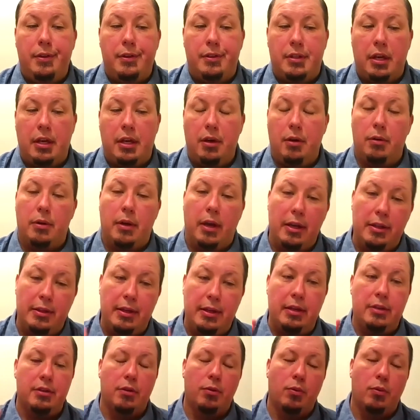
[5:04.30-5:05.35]
to say, okay,
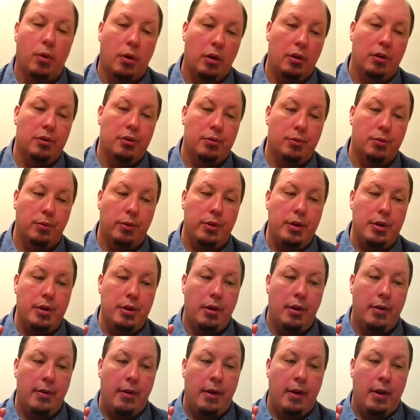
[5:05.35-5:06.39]
these are words we
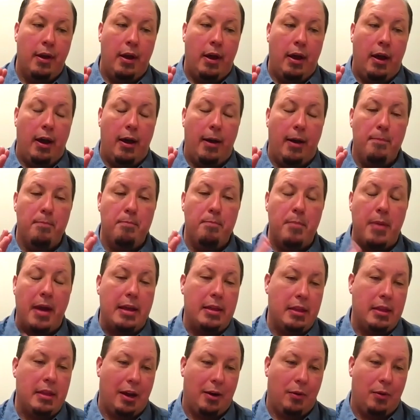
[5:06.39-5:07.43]

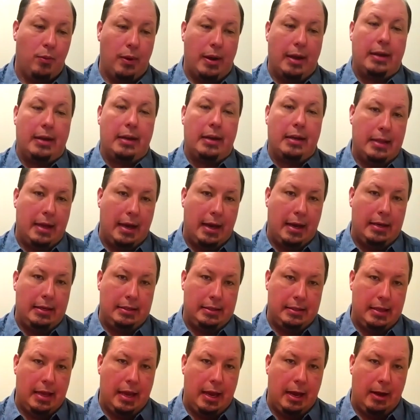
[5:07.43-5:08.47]
may not
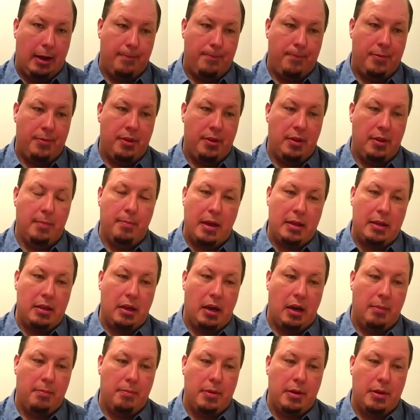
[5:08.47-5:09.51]
recognize now, that may
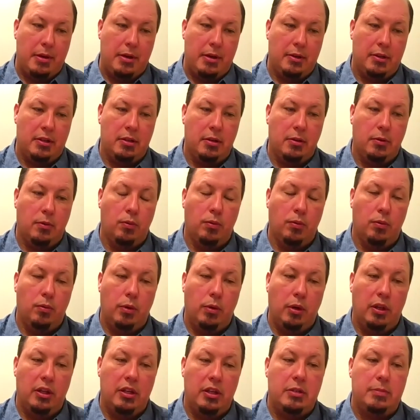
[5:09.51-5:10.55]
not be
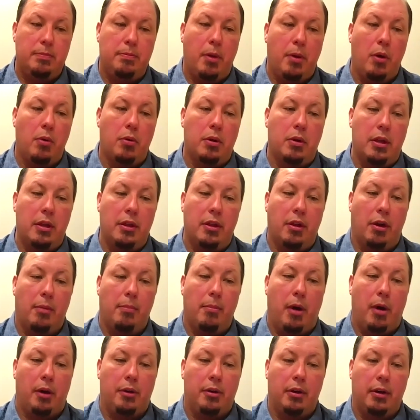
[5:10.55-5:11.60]
really spoken in our
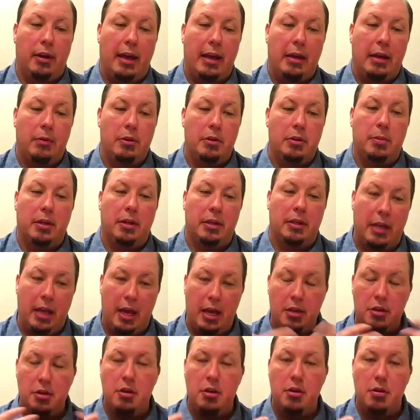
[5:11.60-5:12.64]
modern language, but
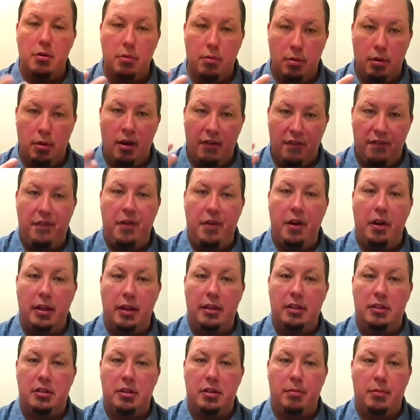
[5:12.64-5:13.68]
can you fill
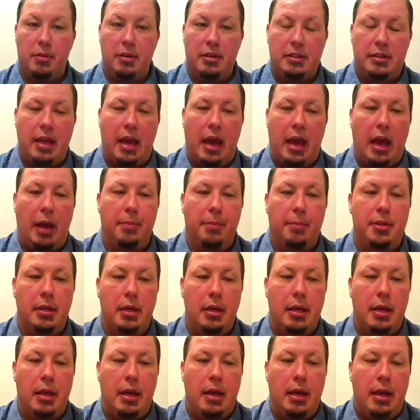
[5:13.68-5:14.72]
in some of these gaps.
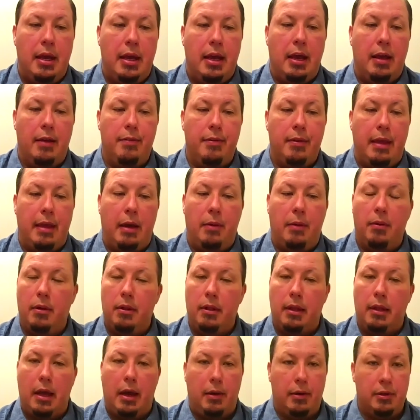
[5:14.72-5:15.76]
And that will
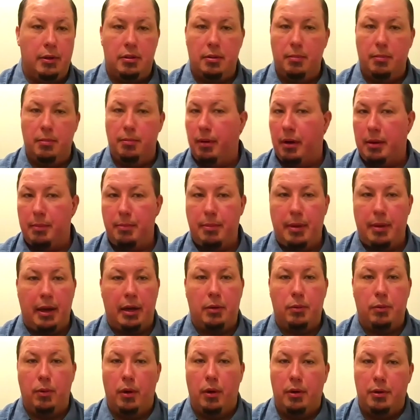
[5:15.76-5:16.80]
allow us to bring
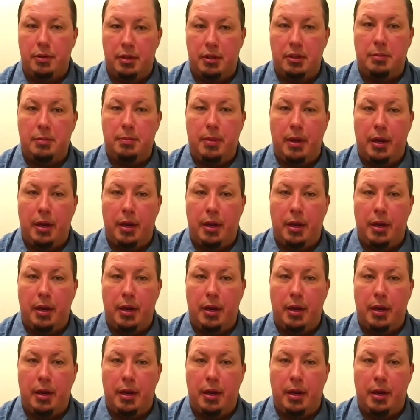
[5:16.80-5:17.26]
back words